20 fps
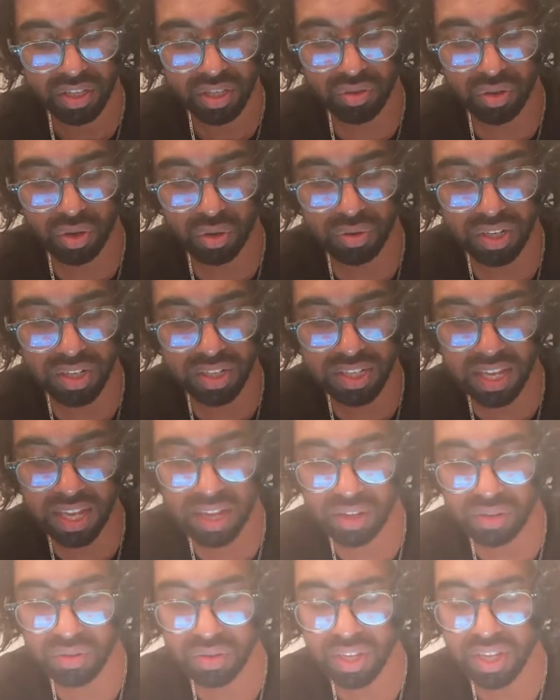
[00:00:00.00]
Scrolling
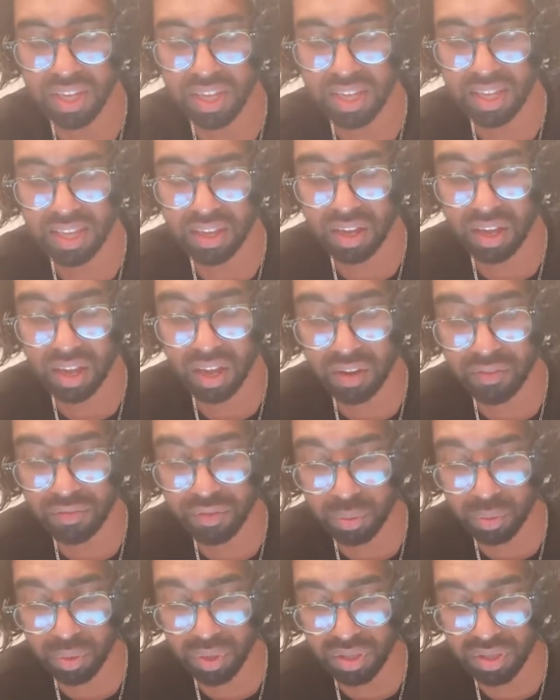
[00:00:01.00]
down,
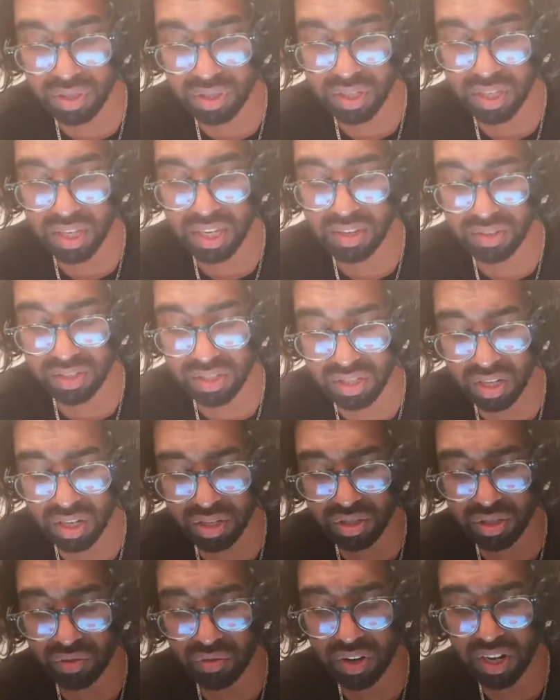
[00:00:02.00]
afterwards it
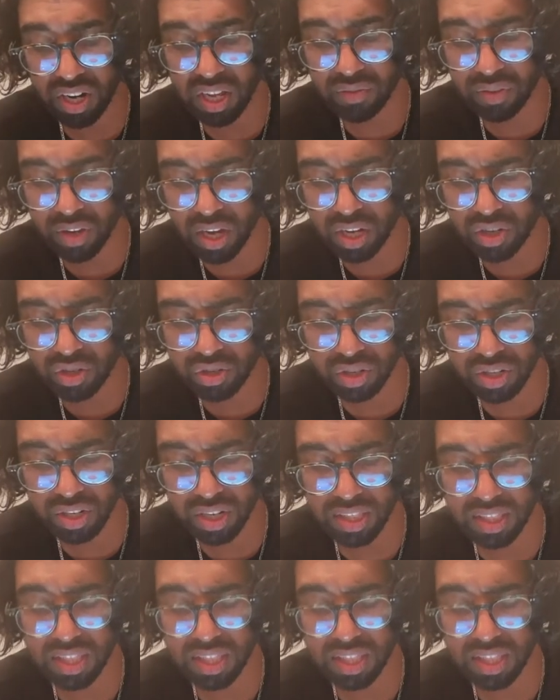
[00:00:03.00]
starts to run out of hydrogen.